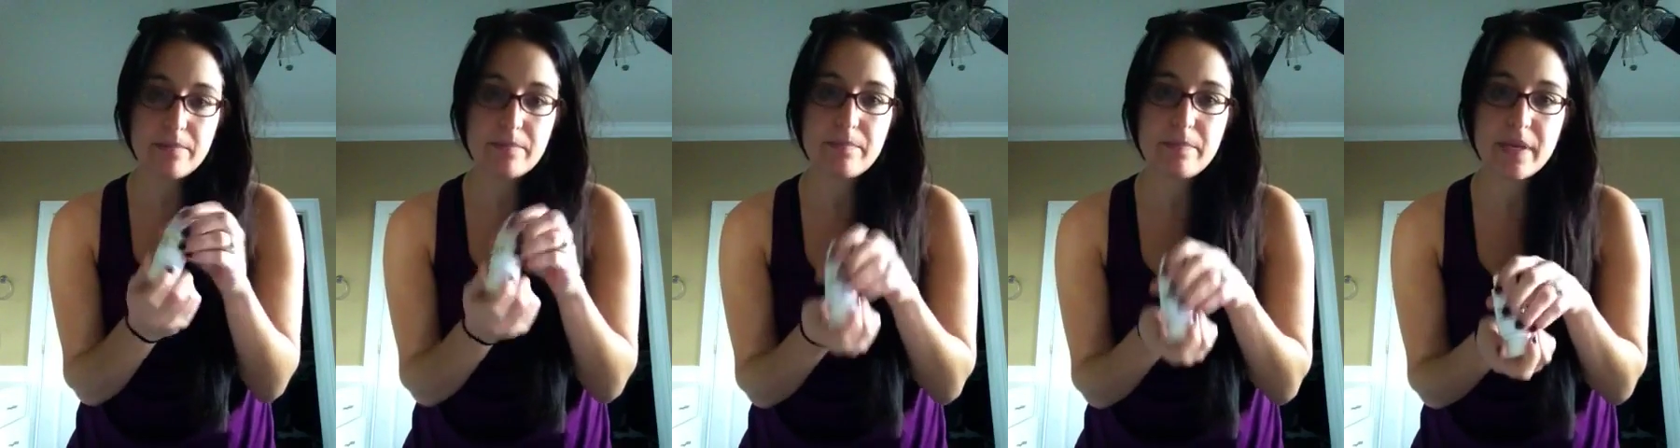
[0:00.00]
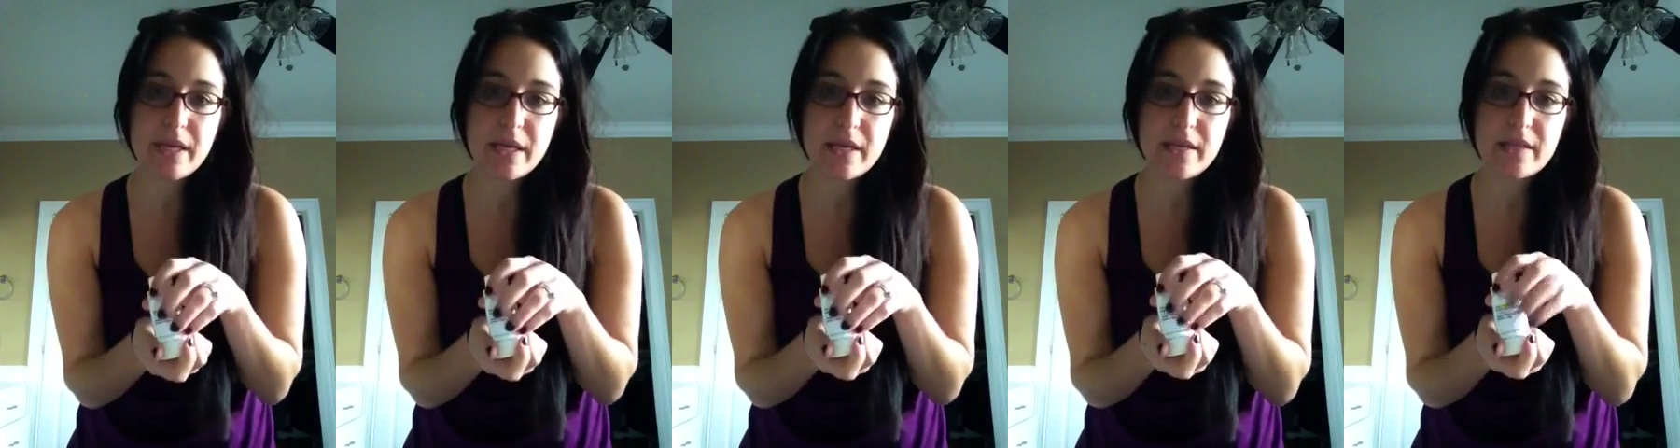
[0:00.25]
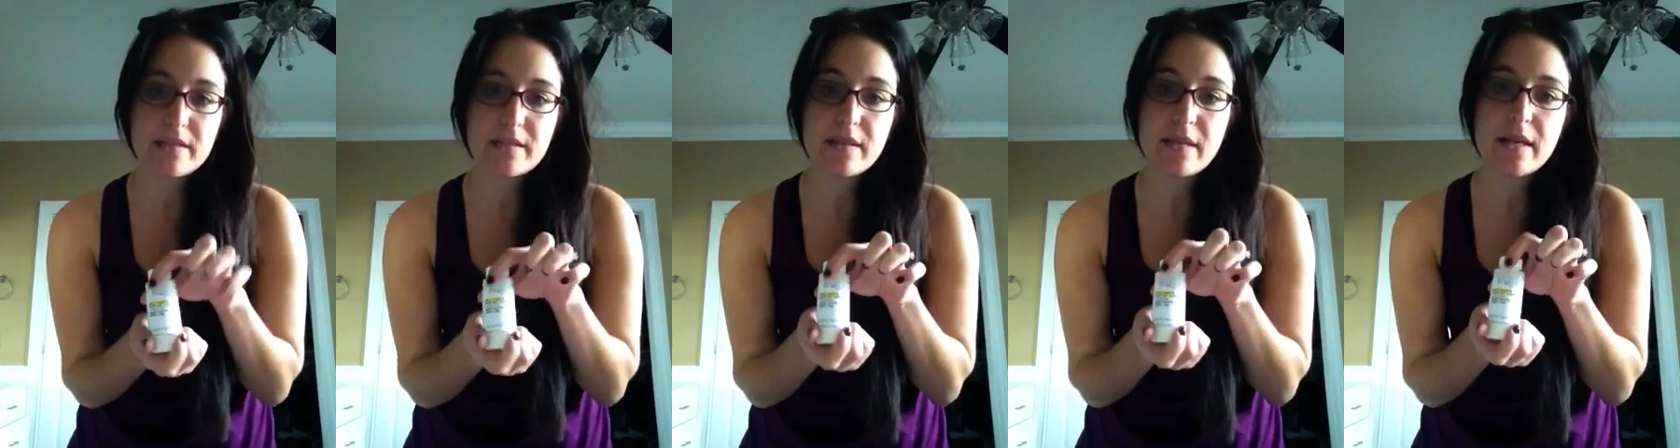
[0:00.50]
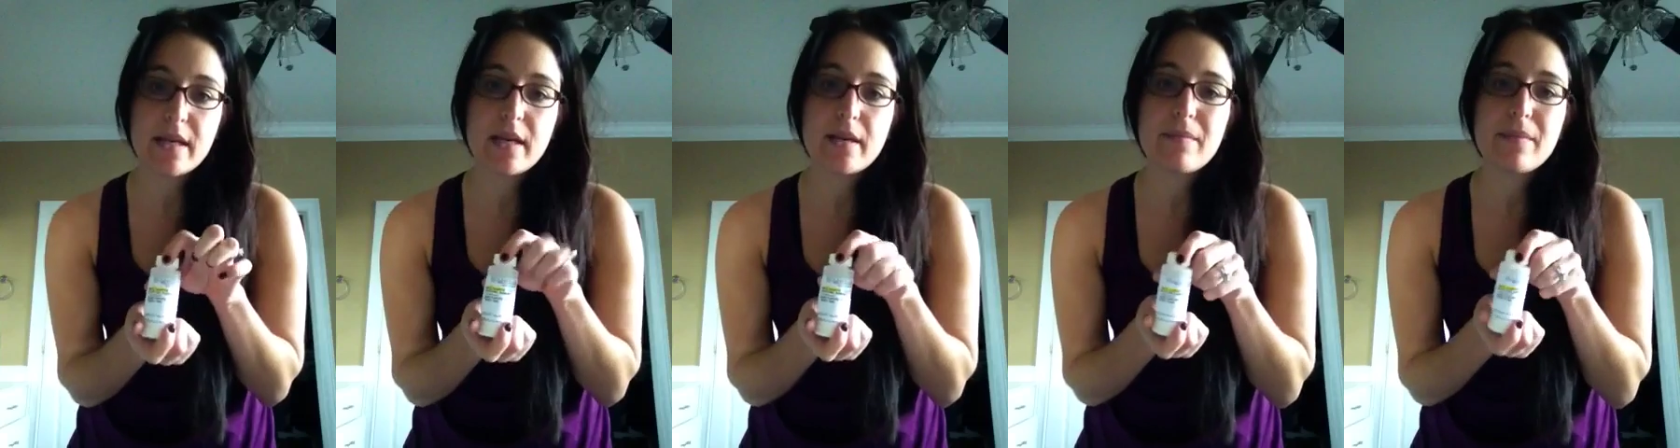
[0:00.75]
because
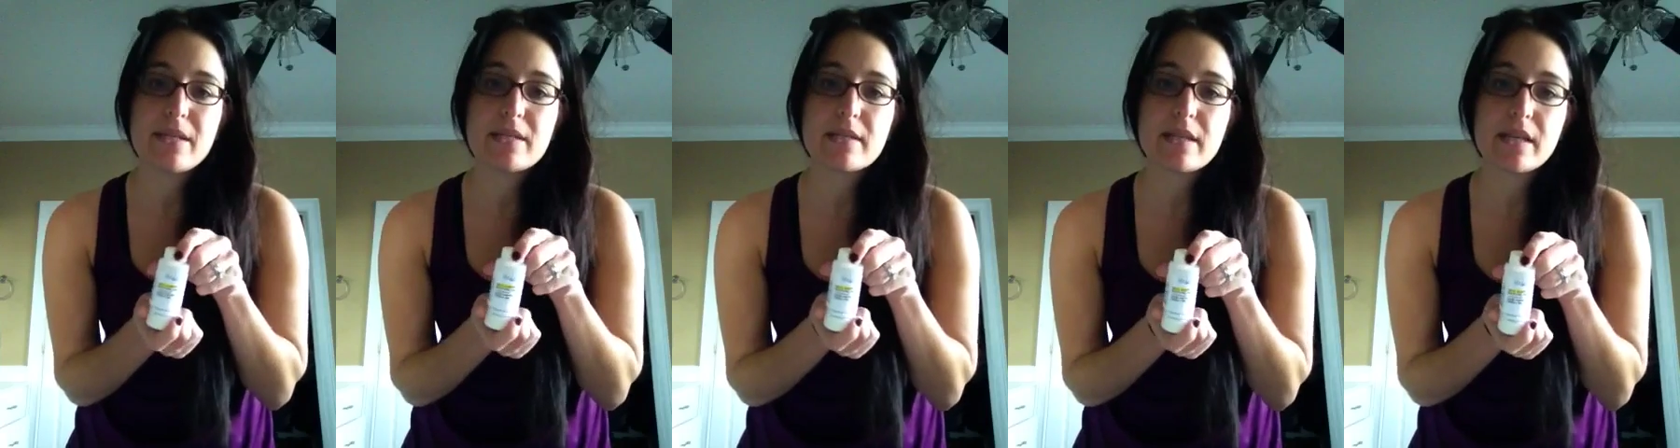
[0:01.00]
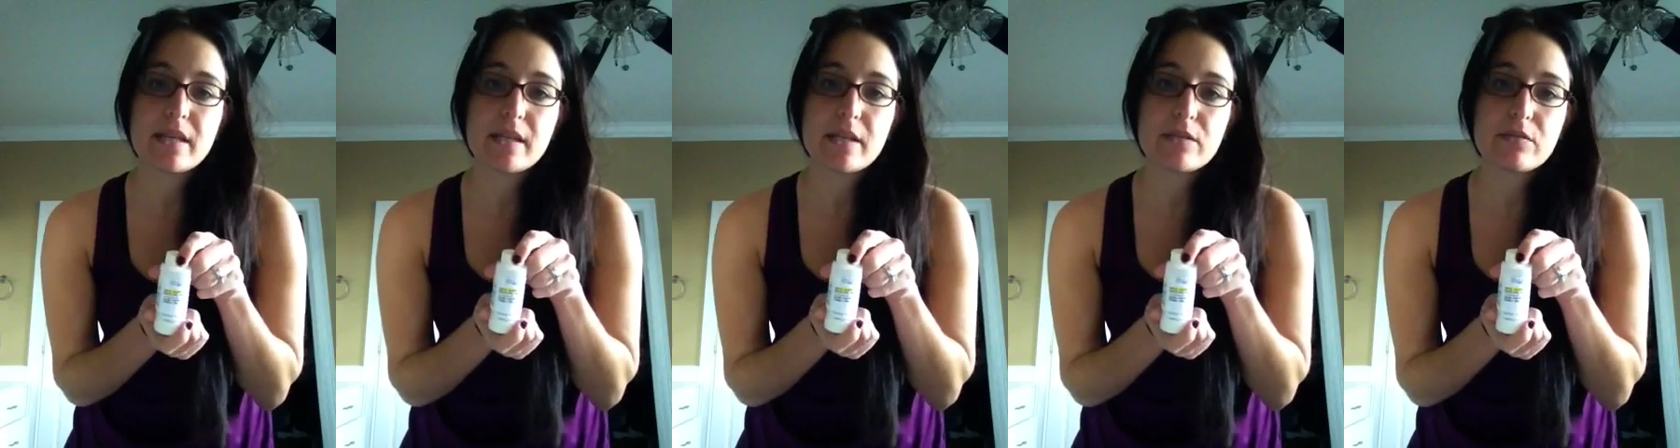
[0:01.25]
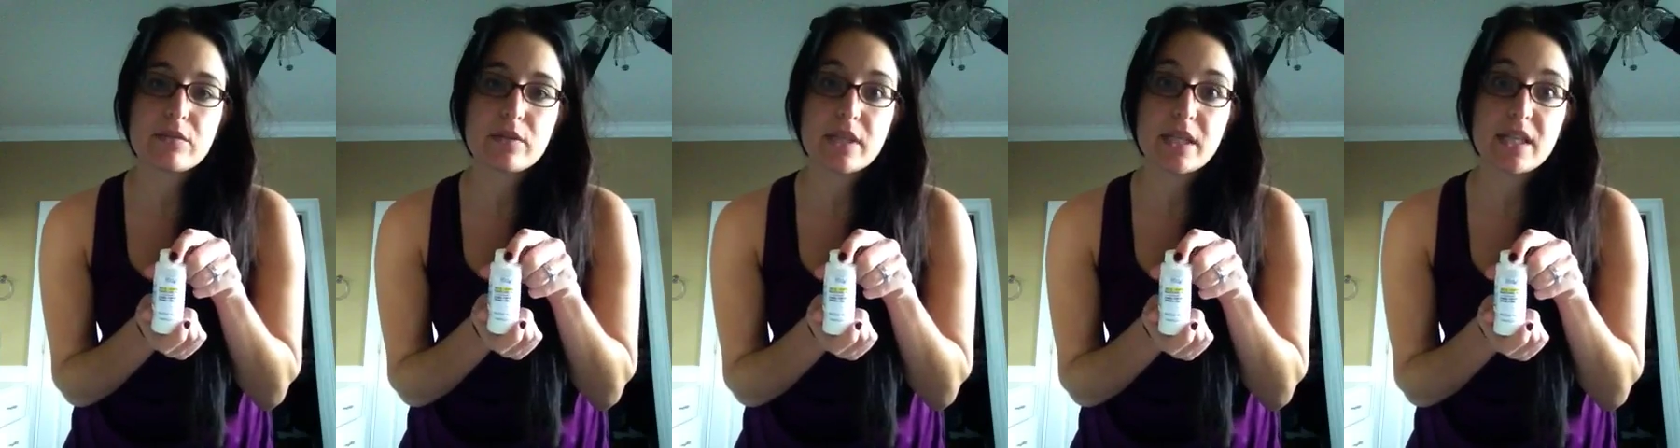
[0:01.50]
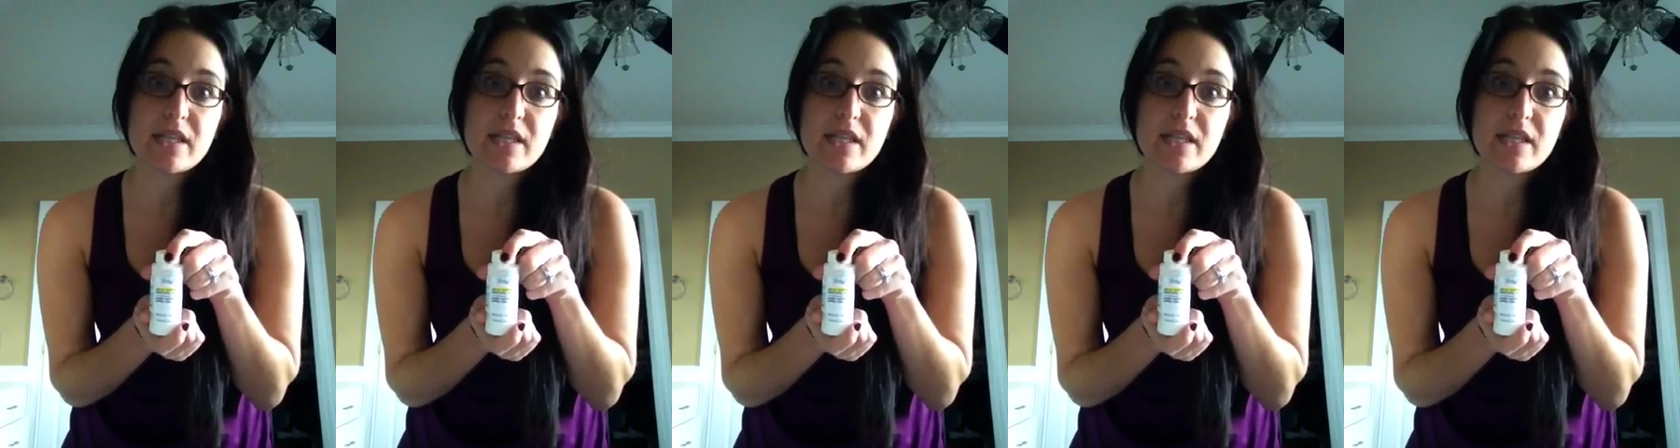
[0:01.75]
my skin gets really